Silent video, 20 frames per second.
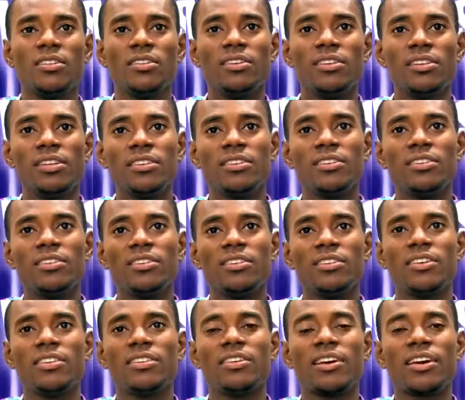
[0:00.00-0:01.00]
lady,
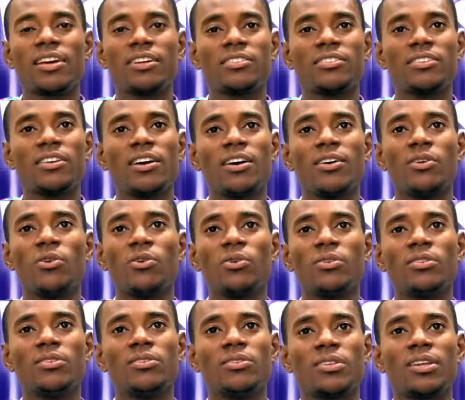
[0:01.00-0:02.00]
the cashier, or
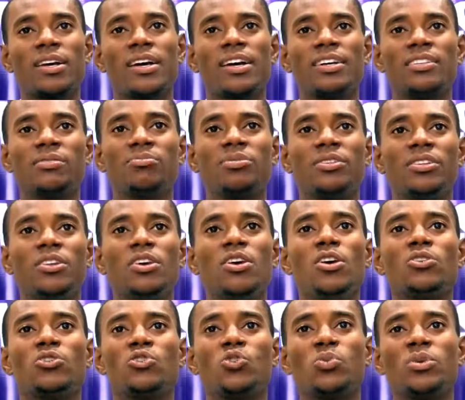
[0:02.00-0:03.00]
the doctor has been.
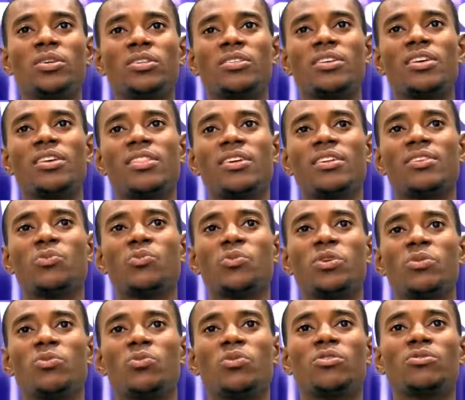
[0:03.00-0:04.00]
So we say that
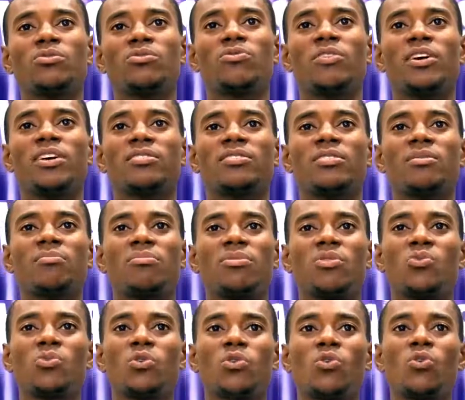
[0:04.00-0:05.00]
we want to find
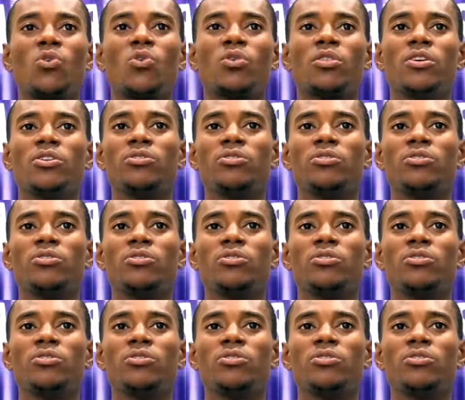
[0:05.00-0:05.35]
something we call the